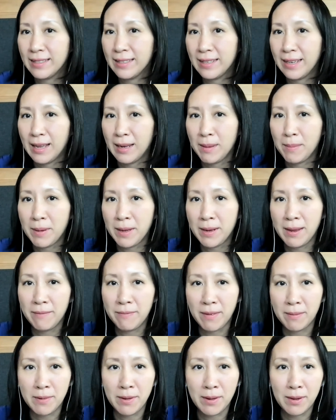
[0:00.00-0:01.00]
anybody
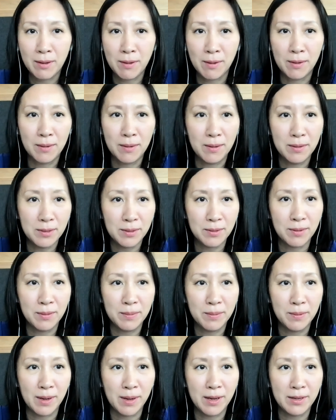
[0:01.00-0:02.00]
from the co-host
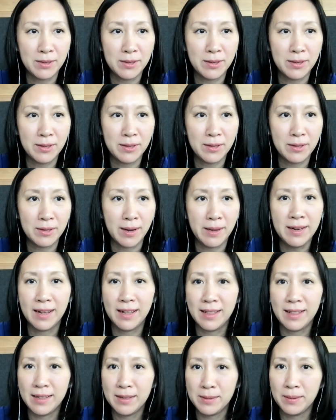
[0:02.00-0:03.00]
group want to chime
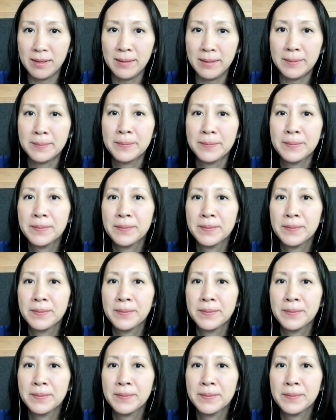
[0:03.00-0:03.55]
in on this one?